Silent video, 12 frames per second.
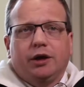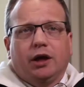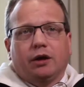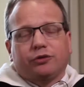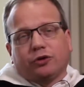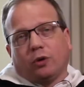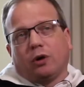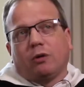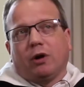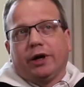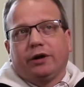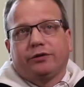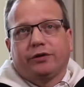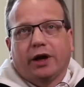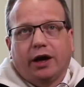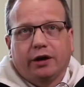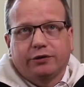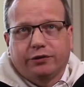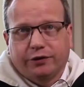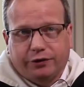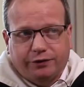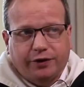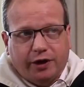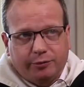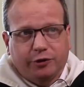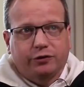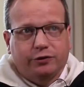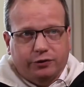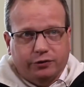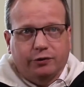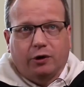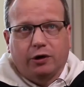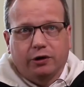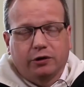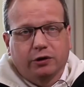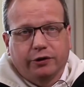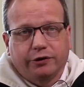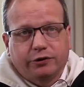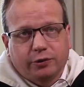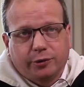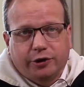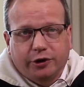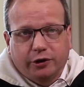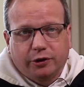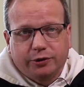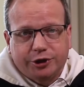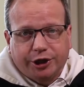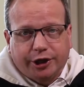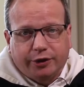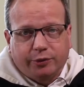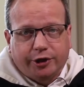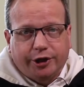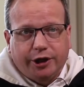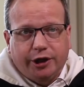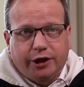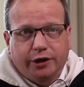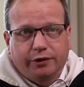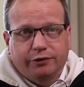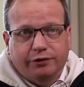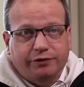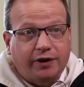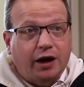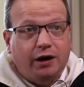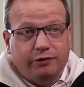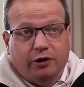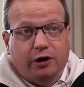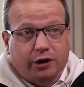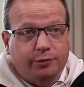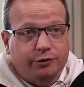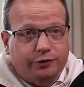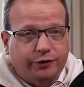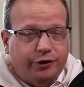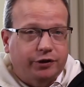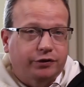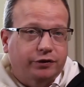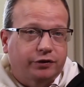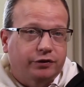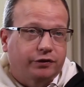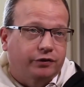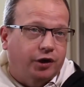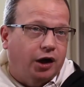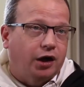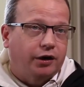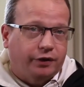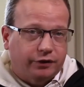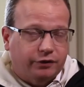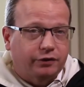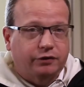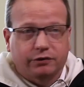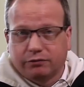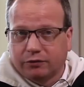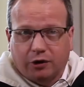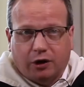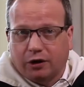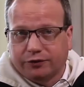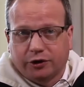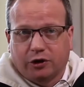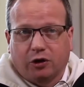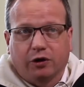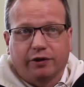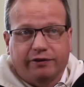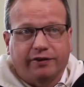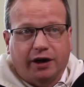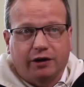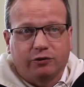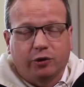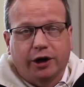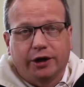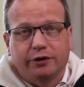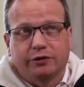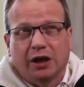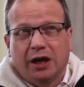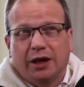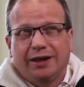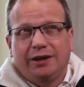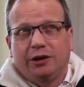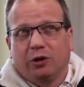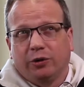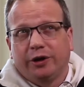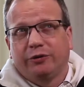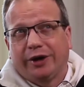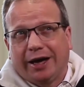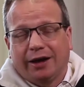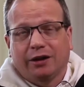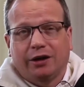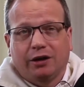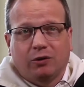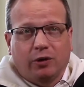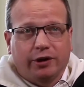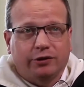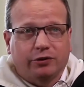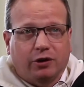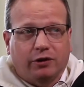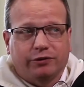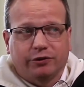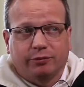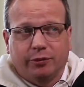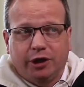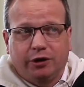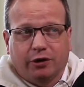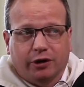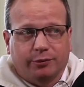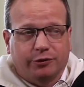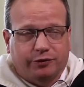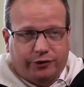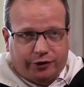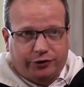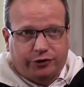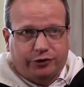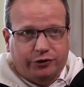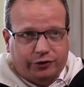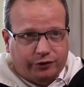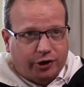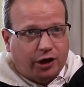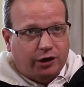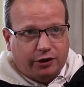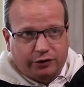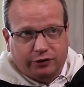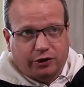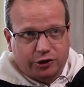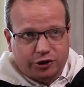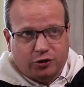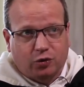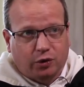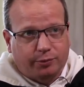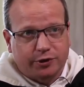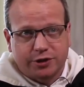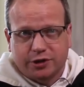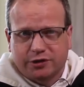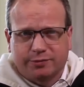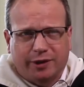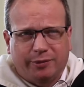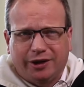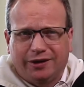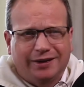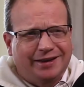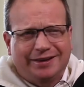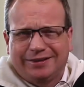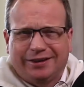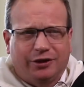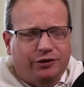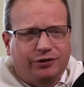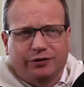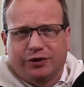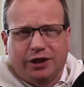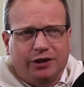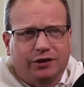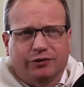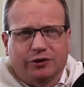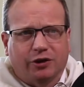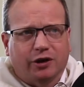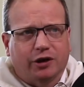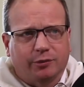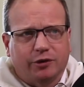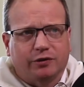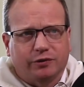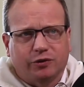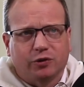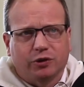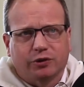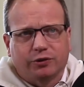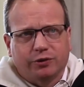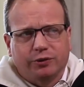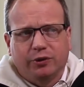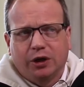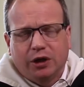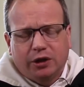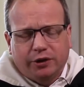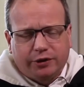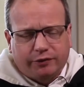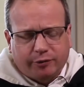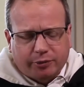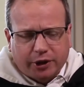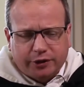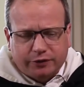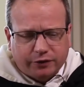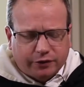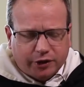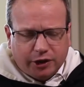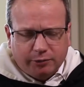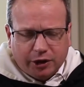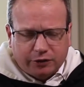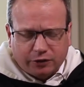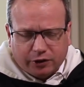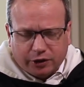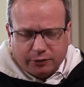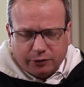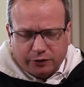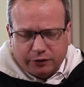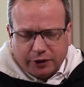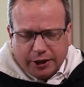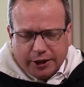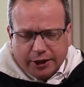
Yeah, so Aquinas has this famous article in the Summa Theologiae where he gives 5 arguments for the existence of God, and this is often called the 5 ways. You know, in reality, Aquinas offers many arguments for the existence of God in his larger corpus. There's maybe 10 or 15 different arguments if you look through the different places that he makes arguments.